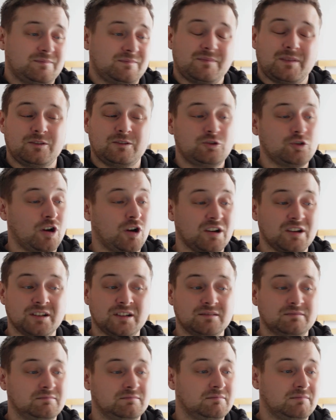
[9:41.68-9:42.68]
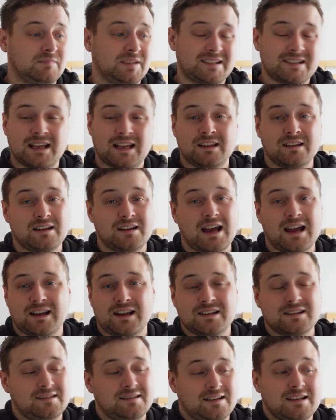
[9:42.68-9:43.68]
Jota, Salah. I
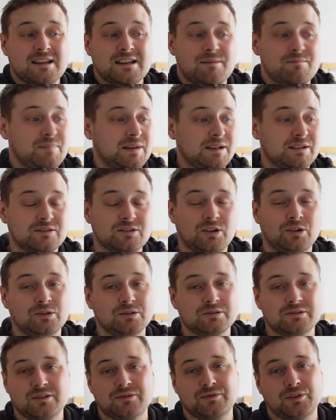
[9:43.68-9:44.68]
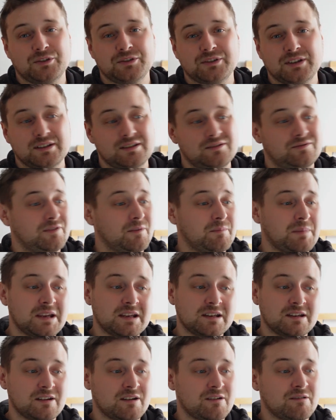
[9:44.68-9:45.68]
can see them being sold to fund this.
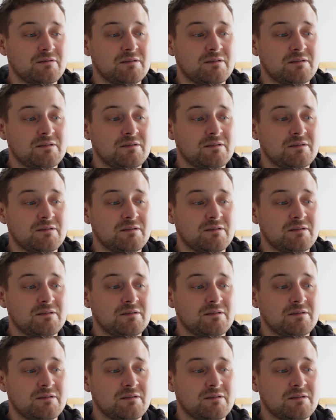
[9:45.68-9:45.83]
Fabinho.